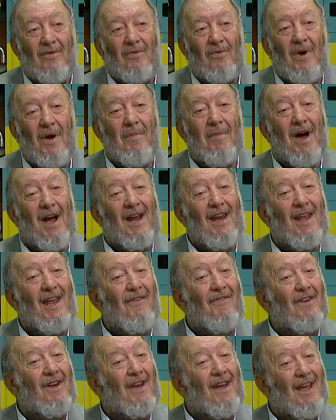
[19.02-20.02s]
we might
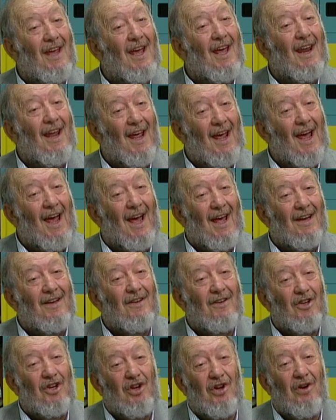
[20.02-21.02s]
even get
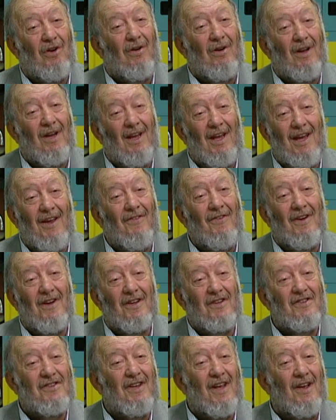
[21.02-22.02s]
at curing even
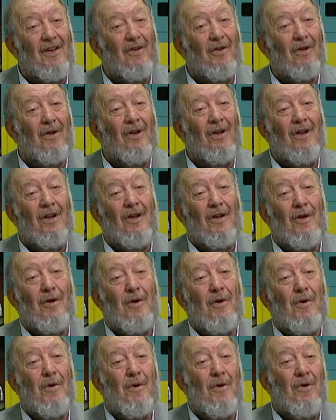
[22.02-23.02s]
a single
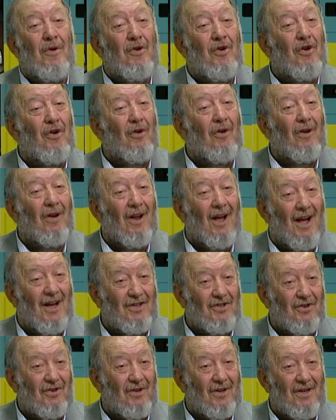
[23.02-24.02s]

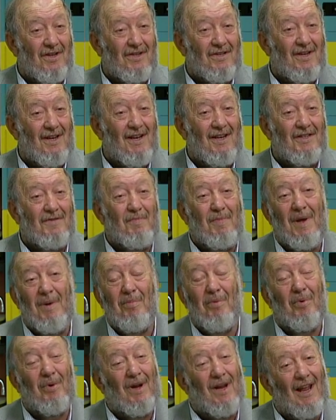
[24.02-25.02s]
neurological disease,
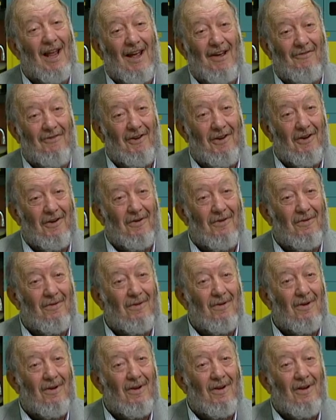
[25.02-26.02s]
people would laugh at you.
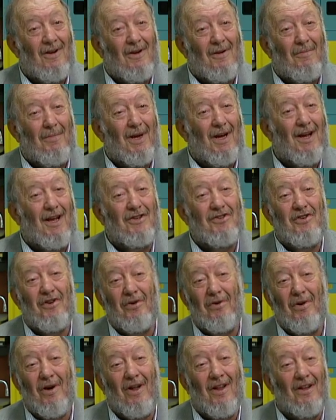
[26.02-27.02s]
Because
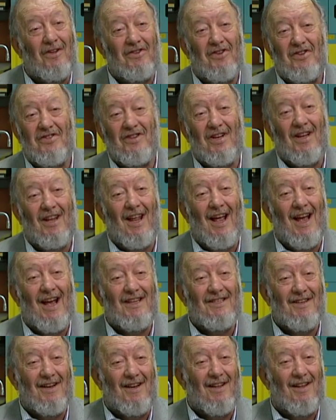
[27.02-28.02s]
neurologists
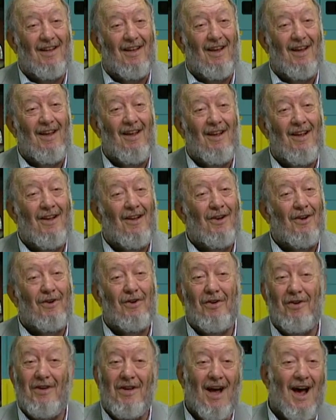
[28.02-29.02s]
classically
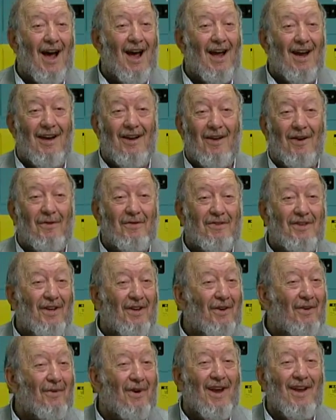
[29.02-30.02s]
could diagnose
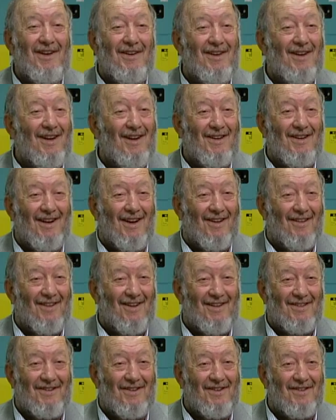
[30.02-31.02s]
in great detail
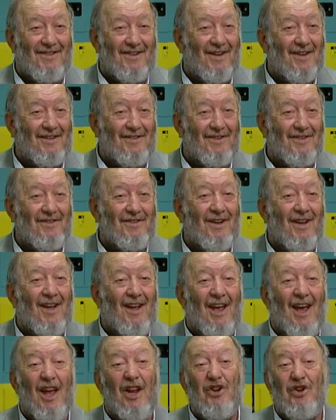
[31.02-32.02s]
these diseases
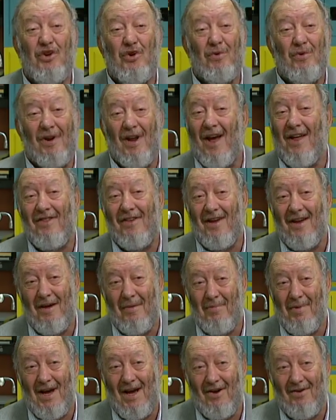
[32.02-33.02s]
and do nothing
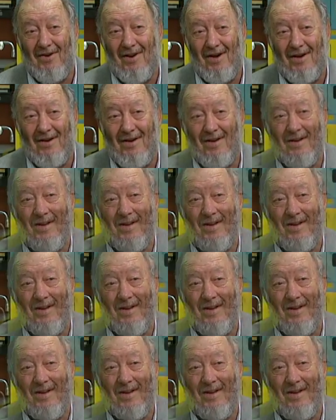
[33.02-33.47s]
about it.